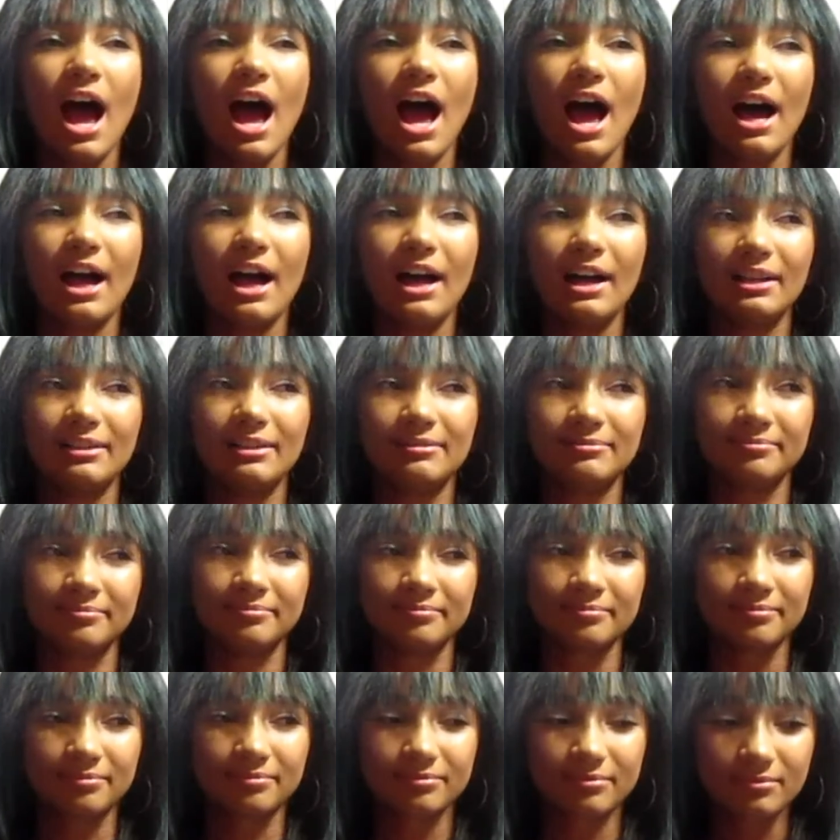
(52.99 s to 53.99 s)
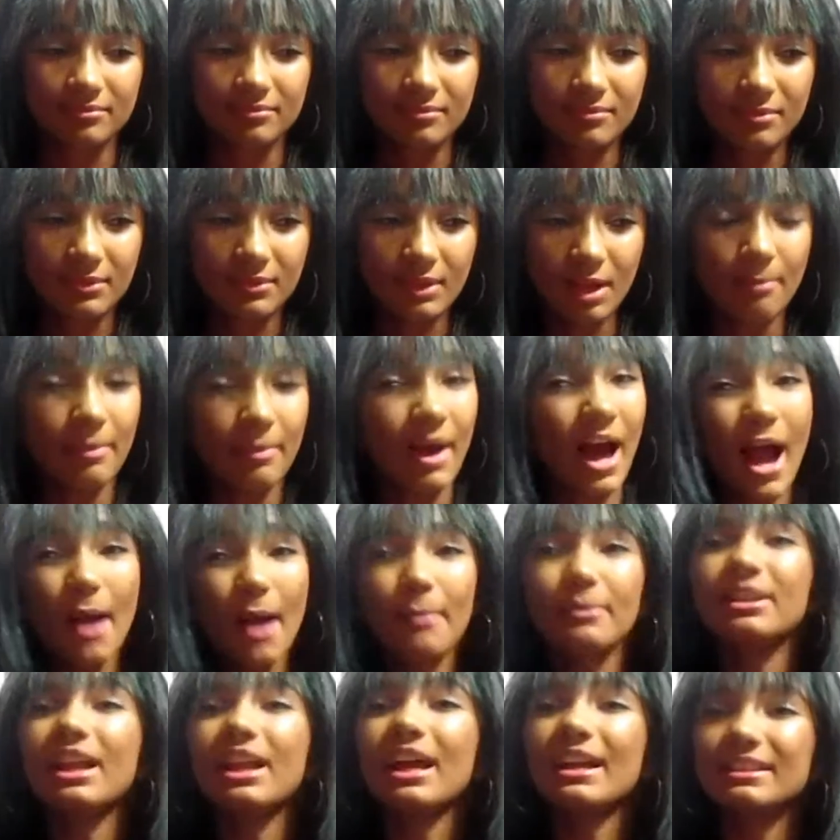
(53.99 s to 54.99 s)
Um, but I
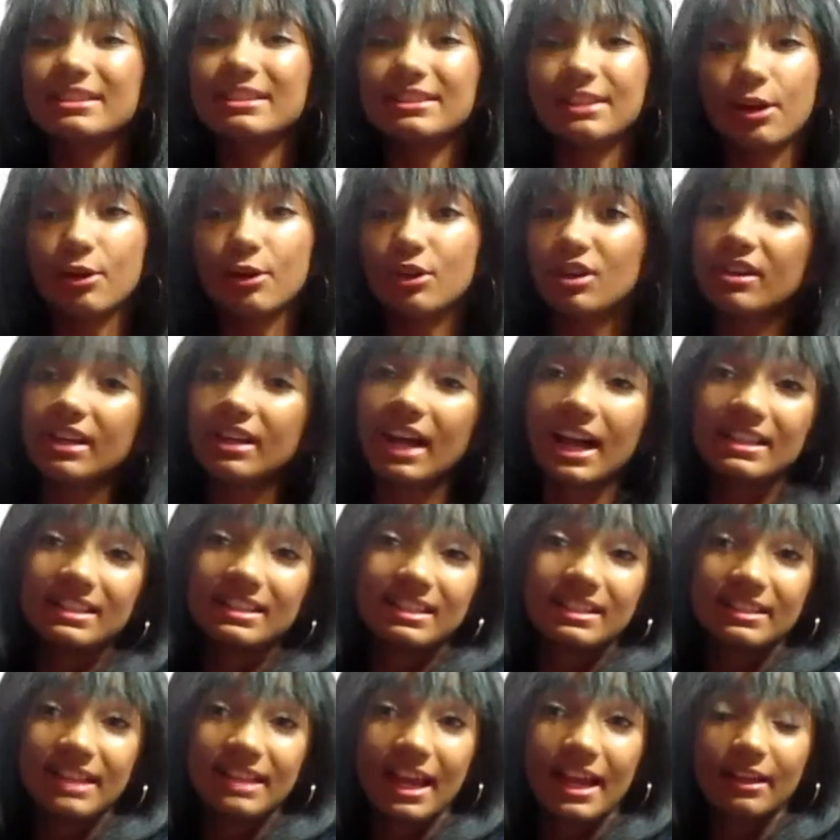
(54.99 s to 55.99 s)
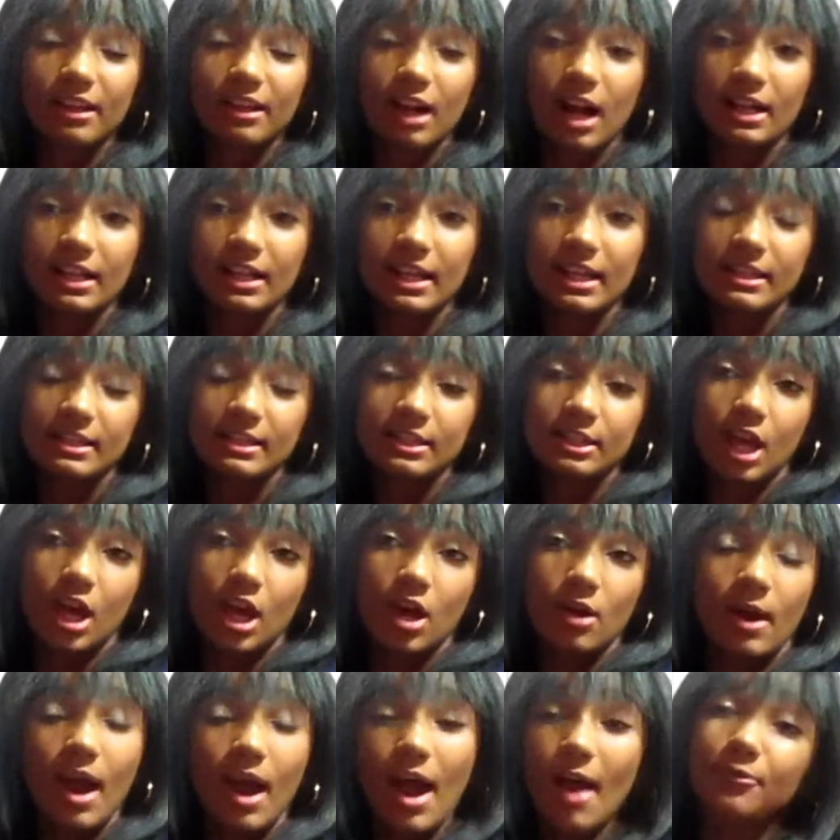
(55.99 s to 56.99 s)
would like to know your guys' take on it. So
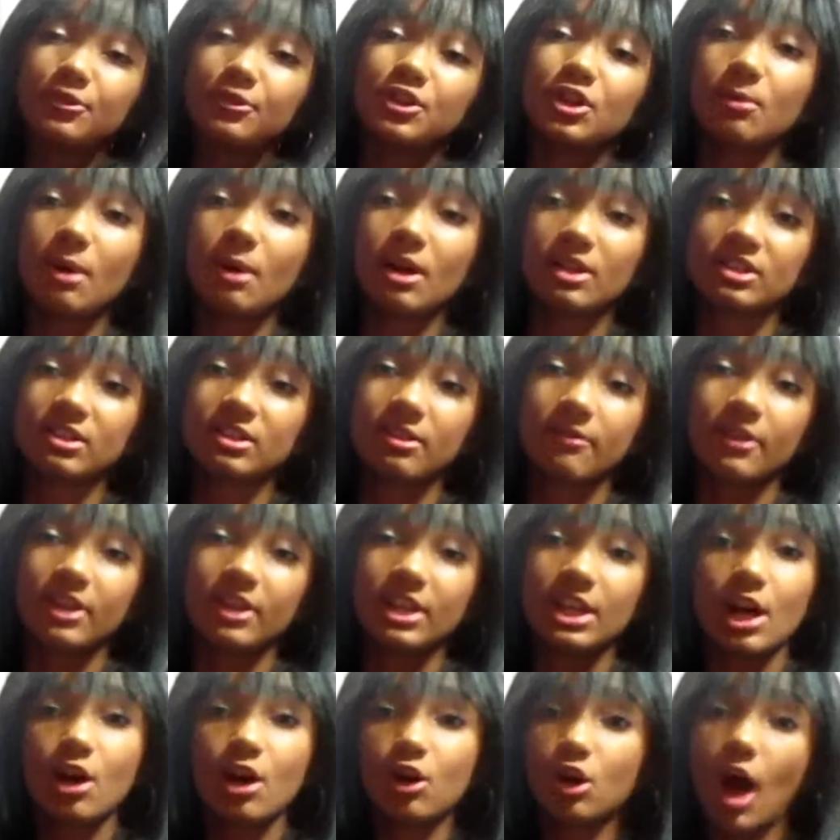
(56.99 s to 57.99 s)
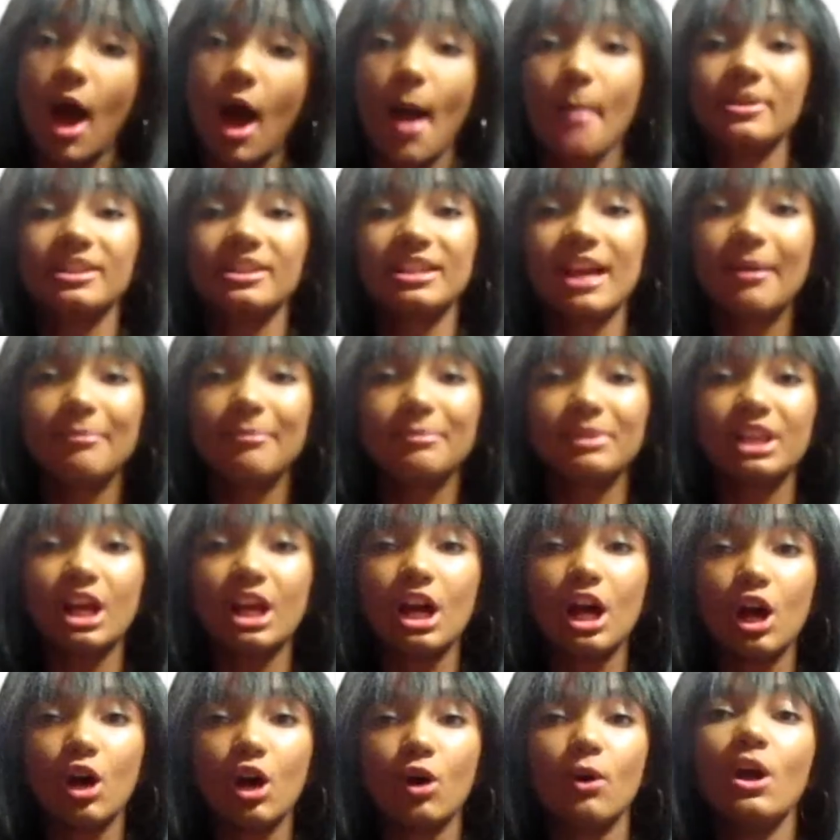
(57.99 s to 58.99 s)
after you watch the video, comment down
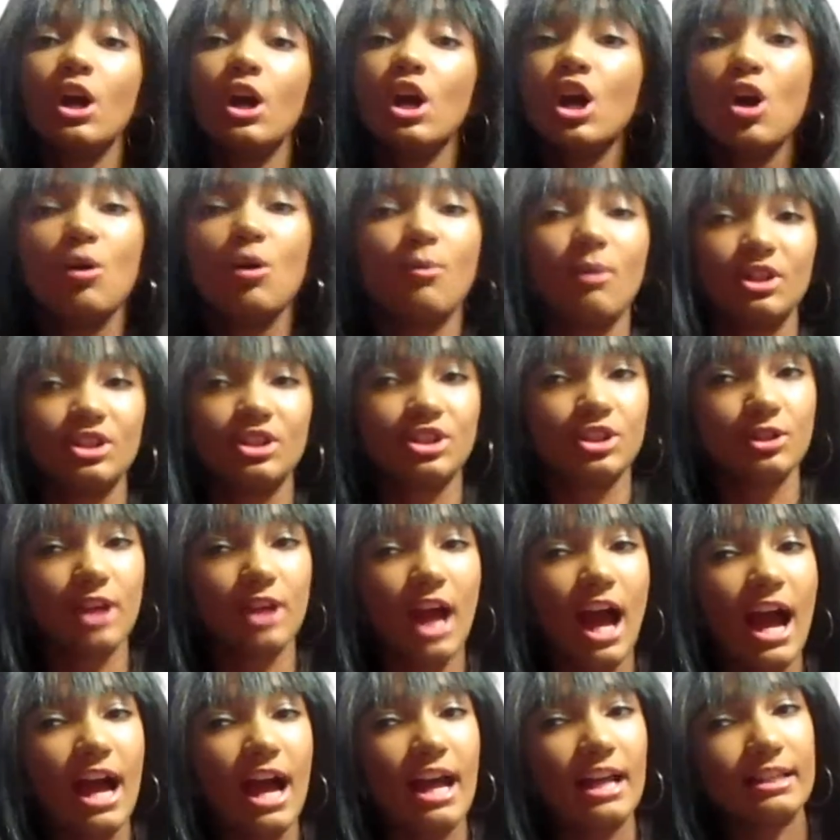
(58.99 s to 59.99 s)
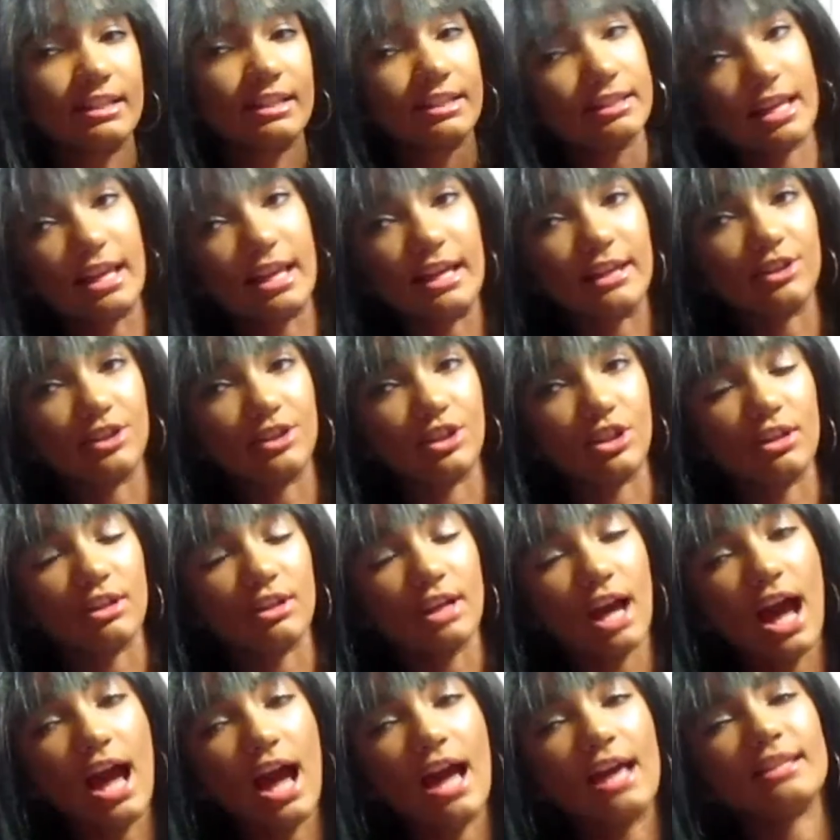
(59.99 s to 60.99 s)
below what you guys think. Do you
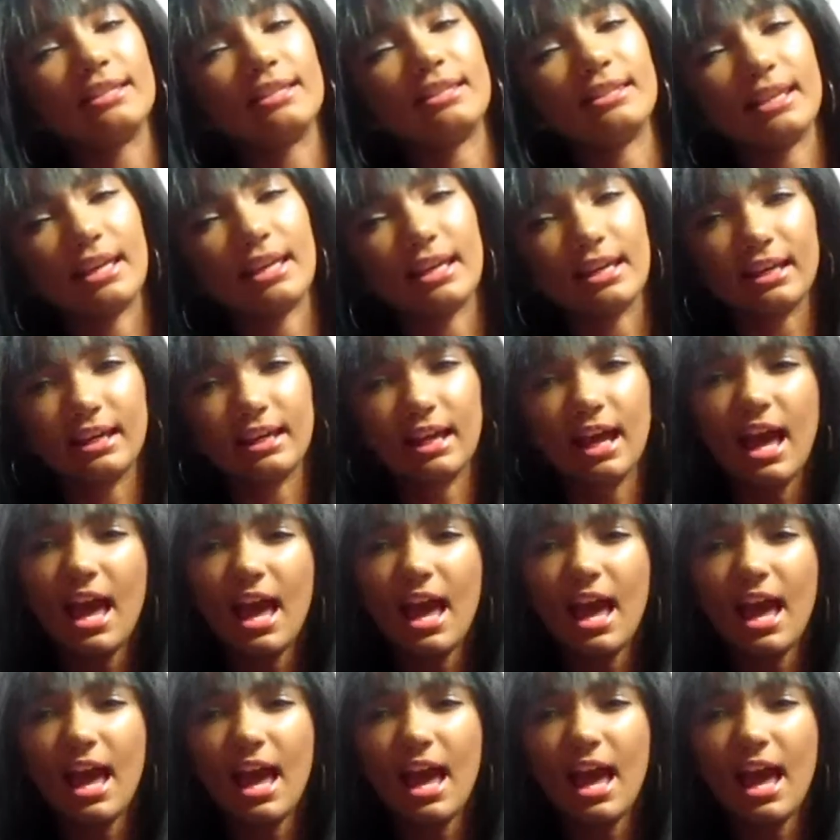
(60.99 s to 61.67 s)
guys think